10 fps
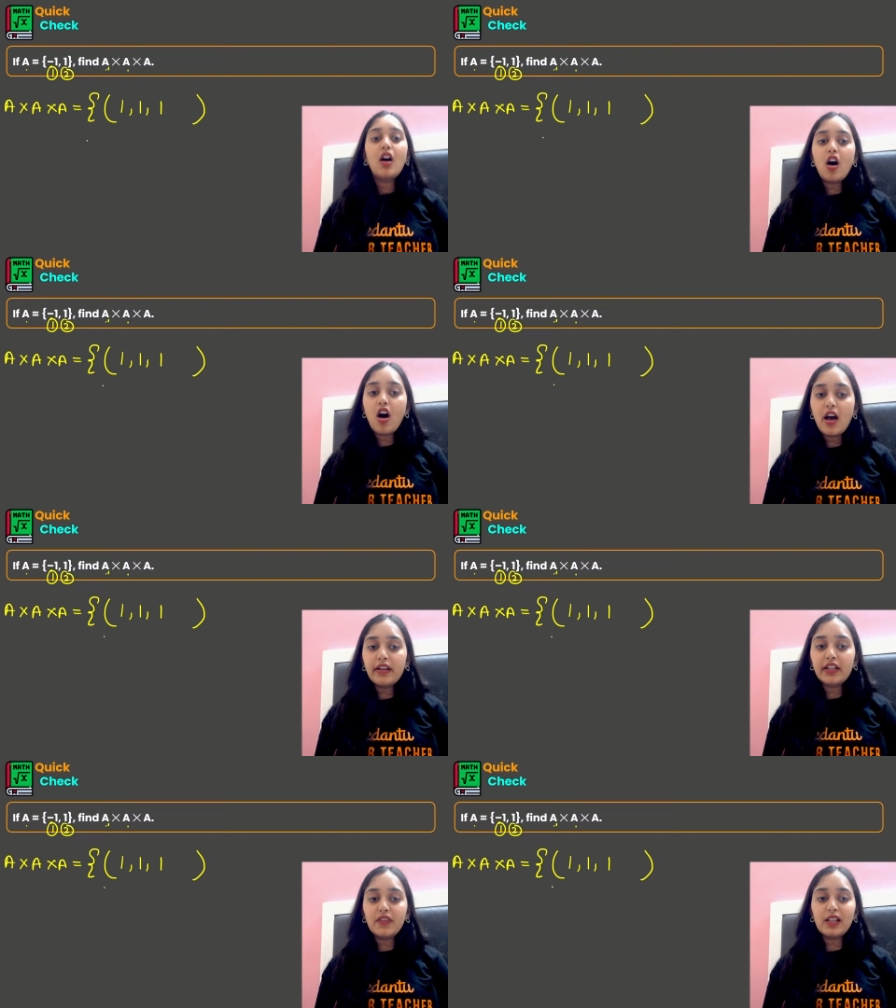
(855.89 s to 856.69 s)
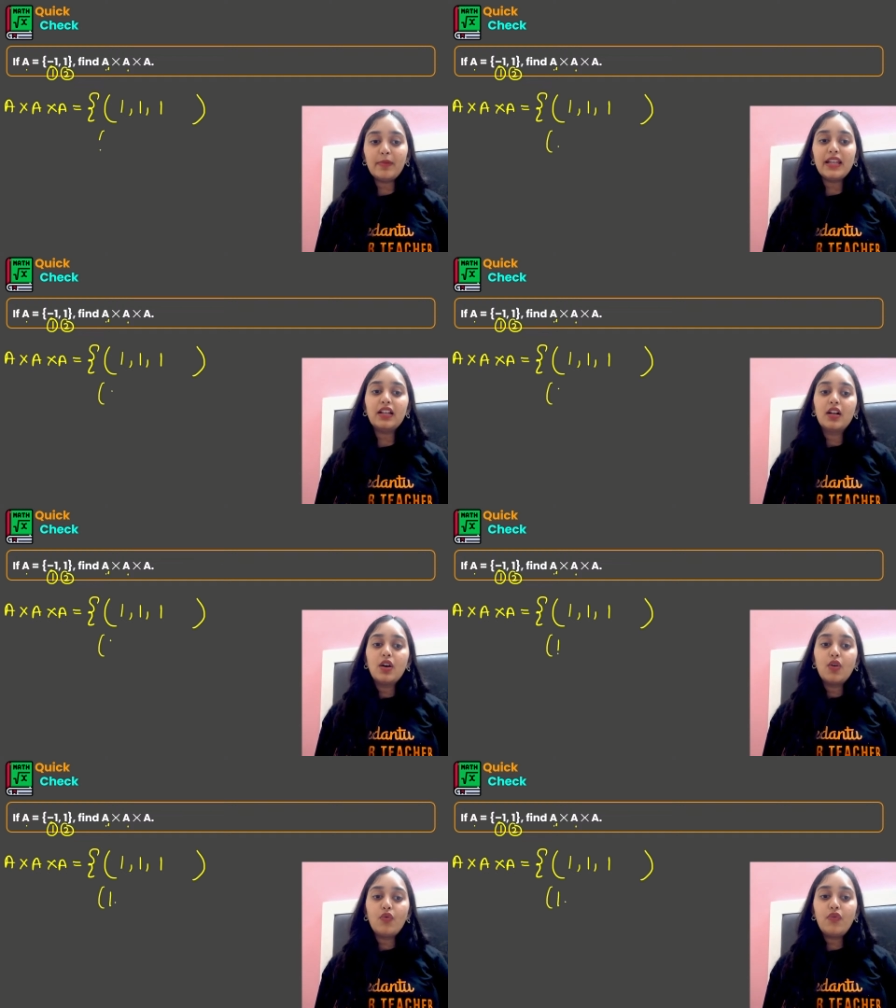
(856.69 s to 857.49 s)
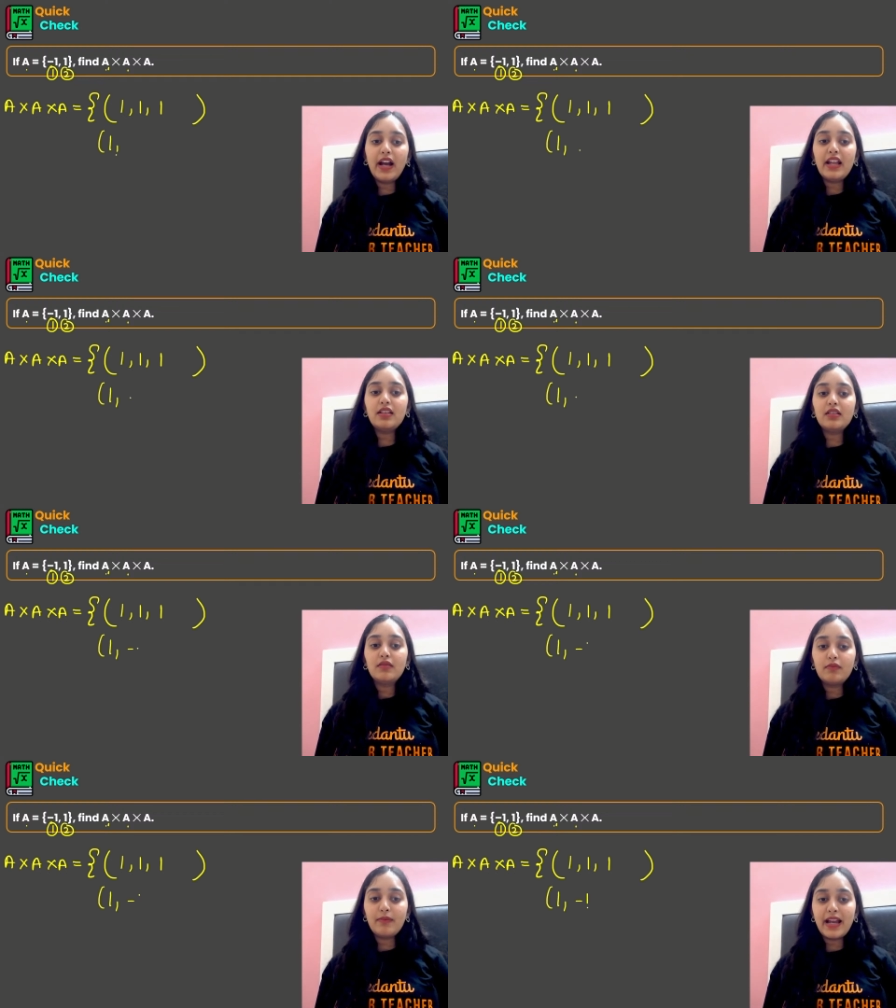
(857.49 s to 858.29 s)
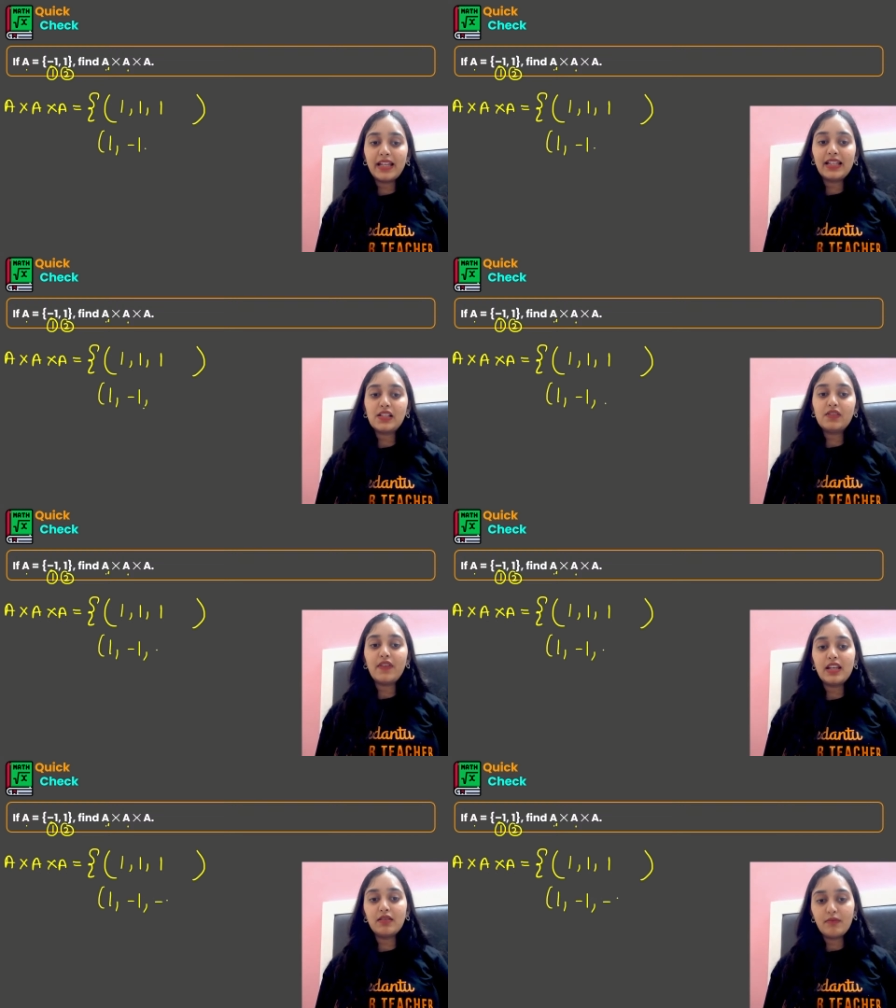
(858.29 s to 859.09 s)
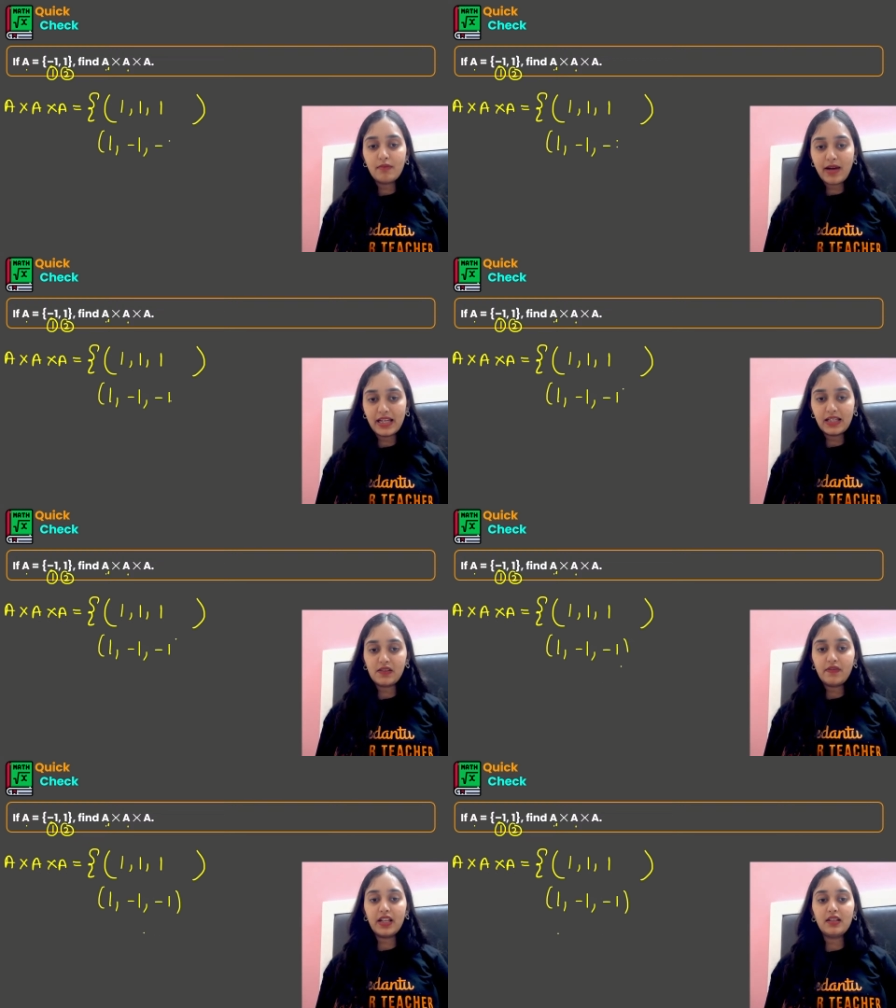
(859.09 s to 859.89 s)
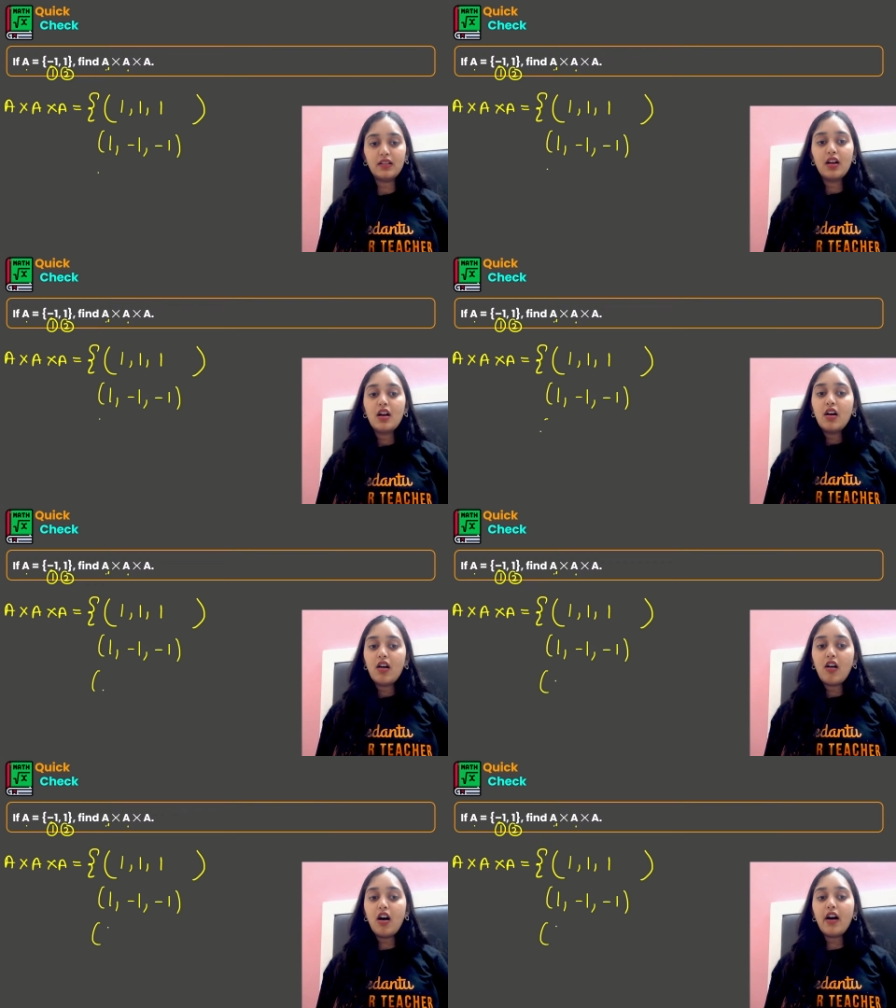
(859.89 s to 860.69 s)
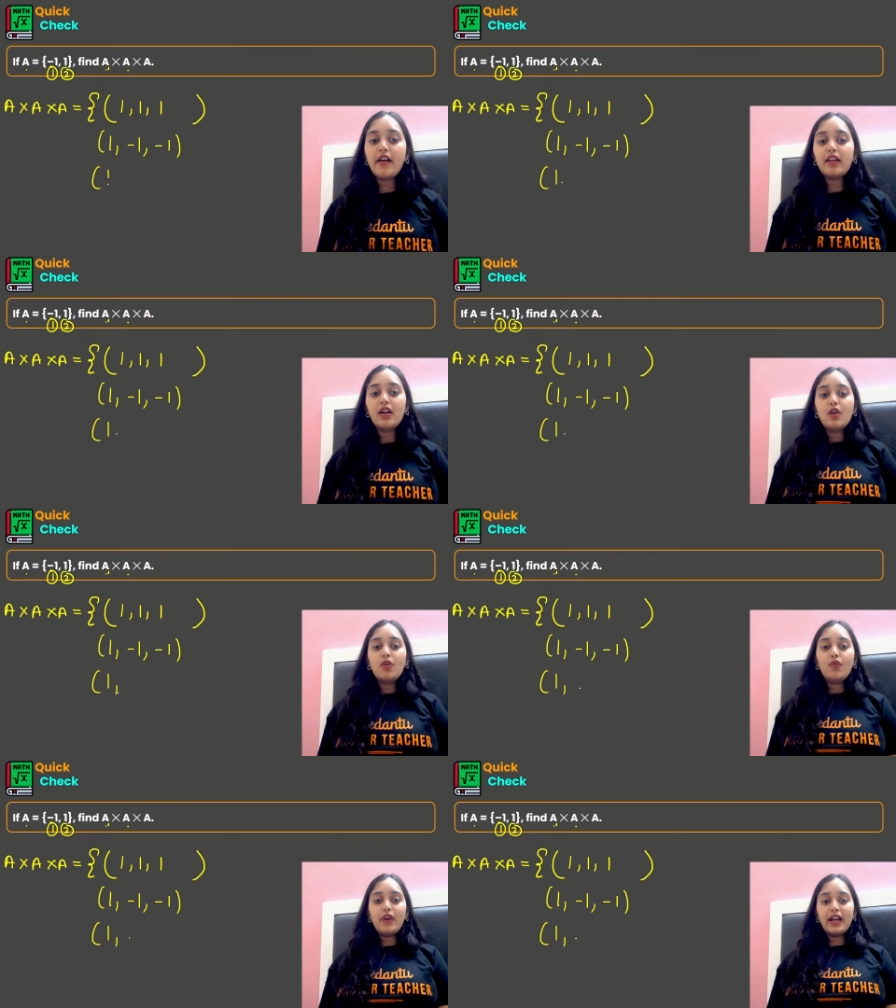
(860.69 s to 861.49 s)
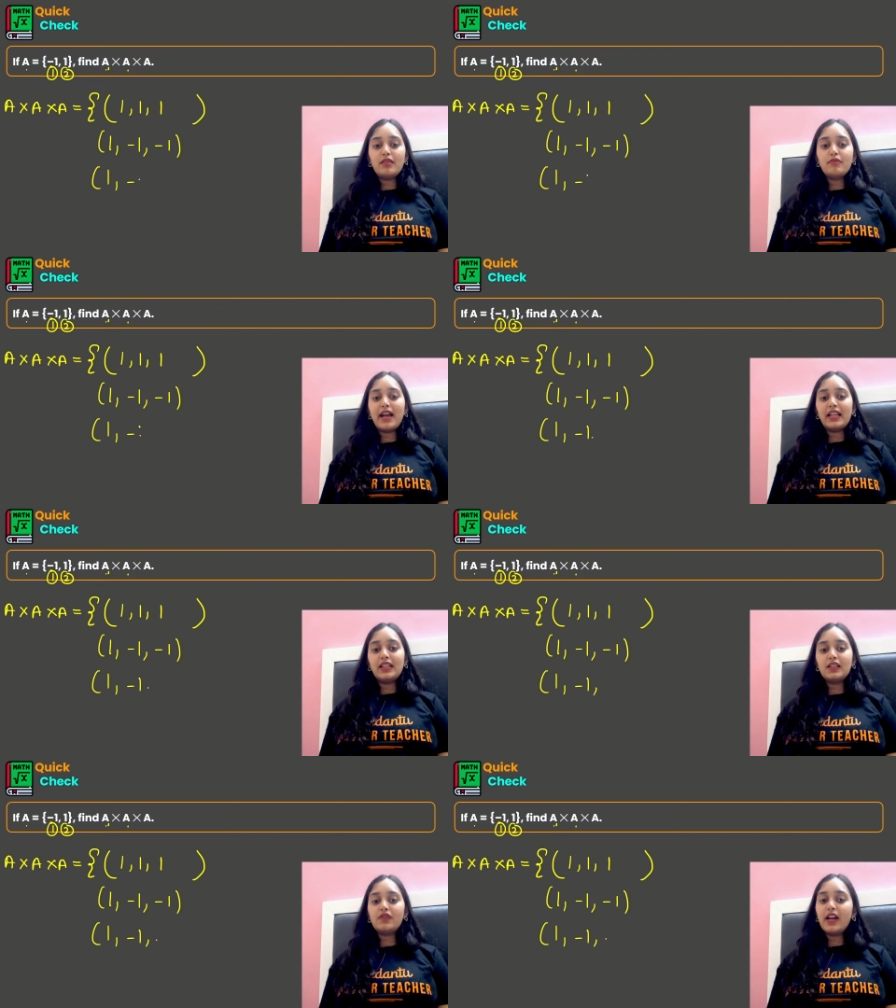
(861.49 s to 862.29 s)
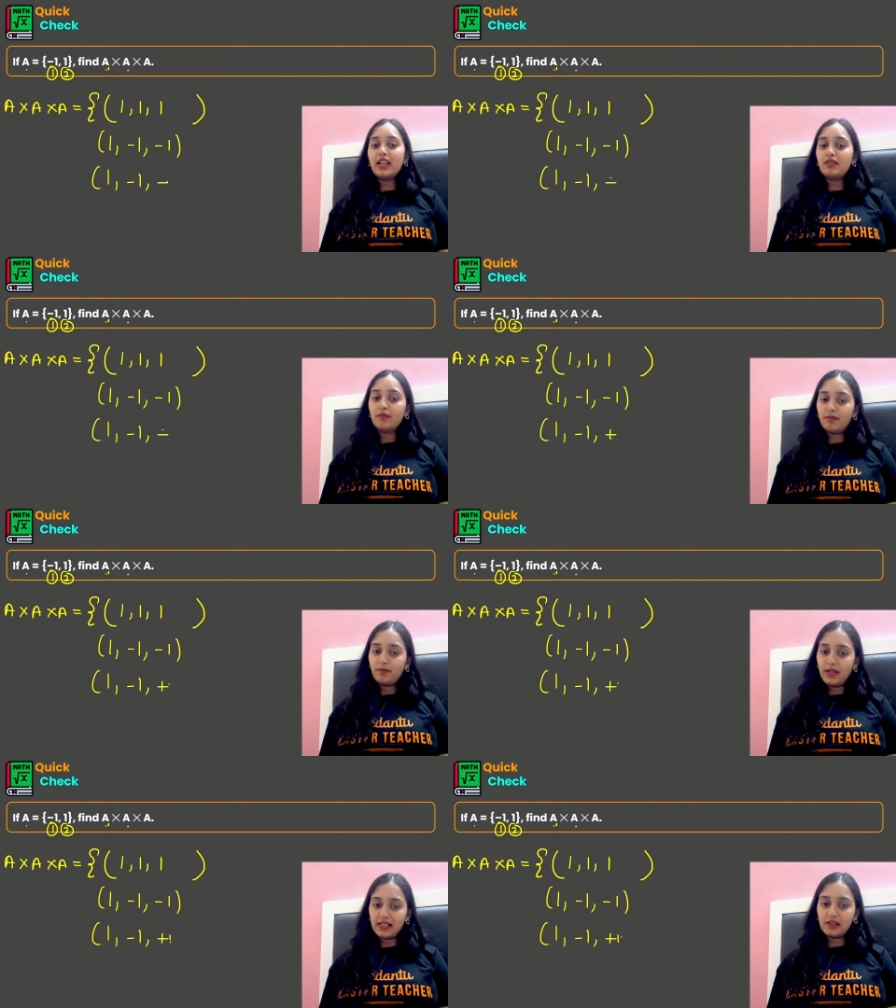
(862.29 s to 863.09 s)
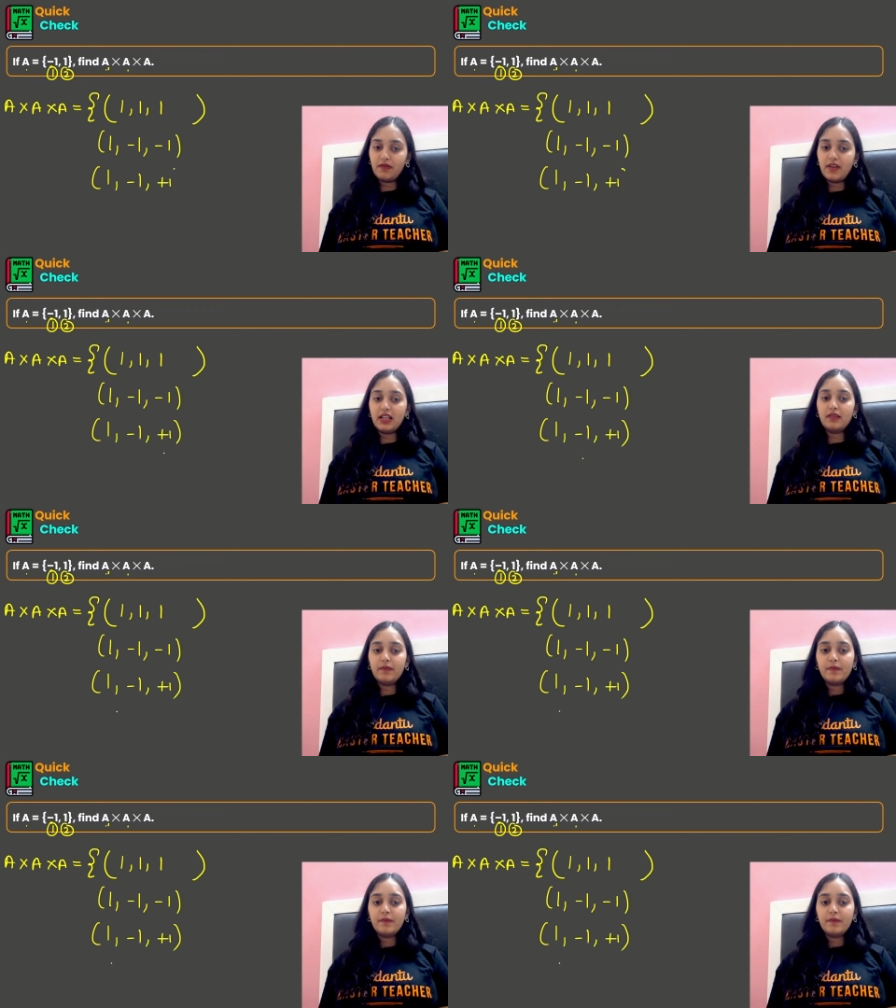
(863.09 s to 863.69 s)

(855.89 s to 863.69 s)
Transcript: Or it will be 1 minus 1 minus 1 or 1 minus 1 plus 1